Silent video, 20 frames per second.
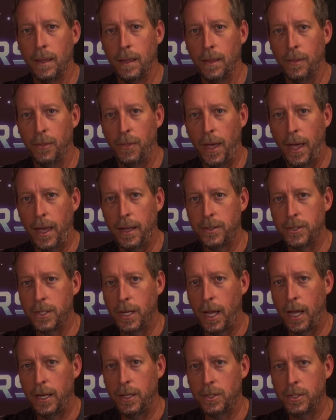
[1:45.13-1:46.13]
That
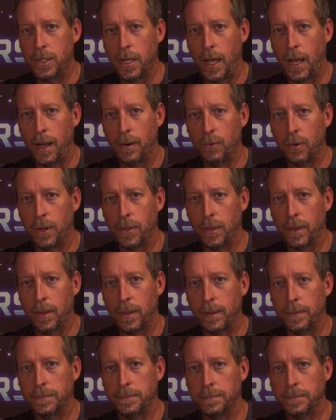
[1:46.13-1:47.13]
changed
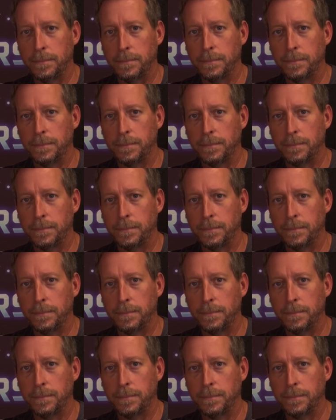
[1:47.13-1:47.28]
everything.